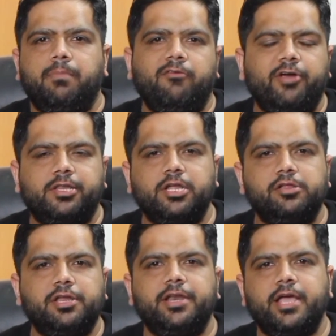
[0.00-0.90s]
Perfect
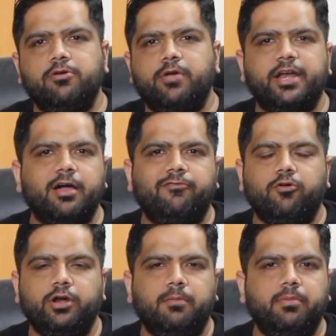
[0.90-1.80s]
Sales India, you get our
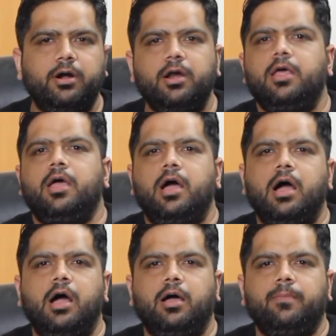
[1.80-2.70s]
phone number.
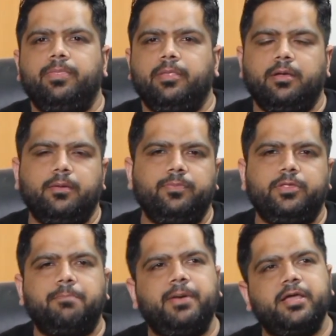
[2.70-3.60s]

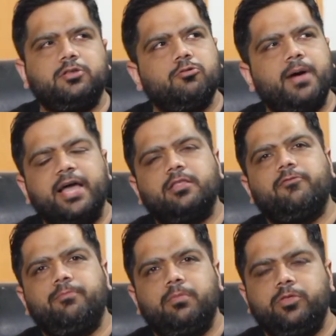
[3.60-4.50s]
The place to buy
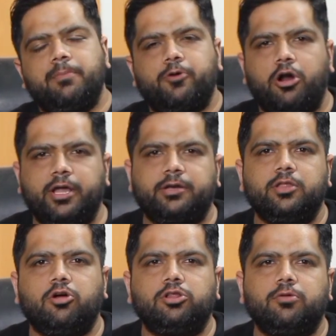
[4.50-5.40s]
the product
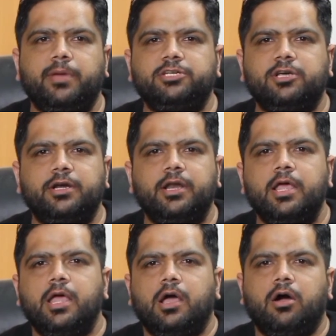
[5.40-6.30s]
is also mentioned
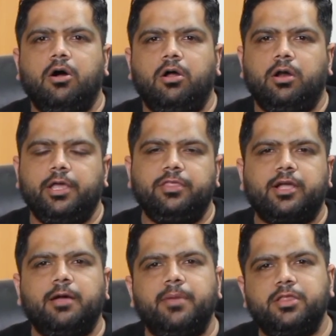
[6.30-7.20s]
in the
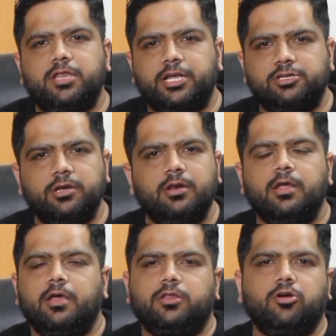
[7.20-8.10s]
comment
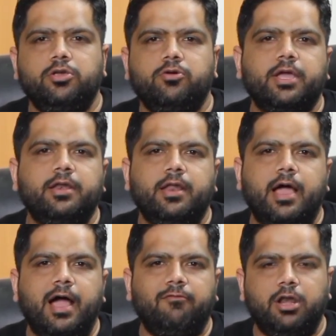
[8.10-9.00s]
section. So you can
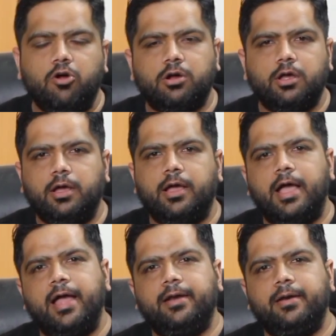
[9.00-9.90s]
have a look,
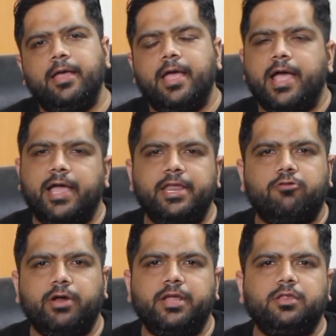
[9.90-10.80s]
and any
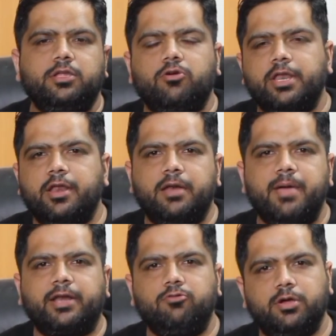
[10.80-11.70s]
queries you can get
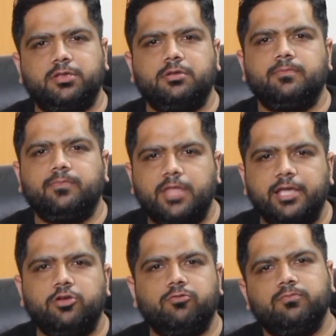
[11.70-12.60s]
back to us.
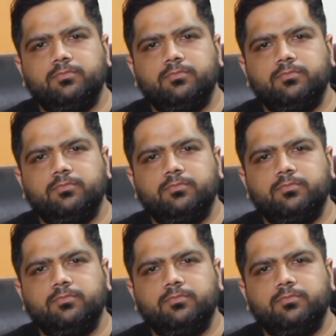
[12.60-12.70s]
Thank you.